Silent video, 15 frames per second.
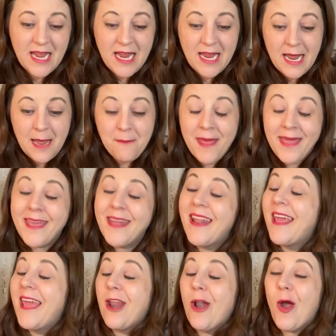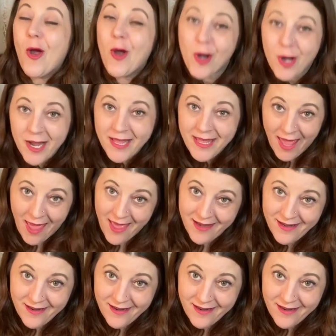am I going to get hurt again?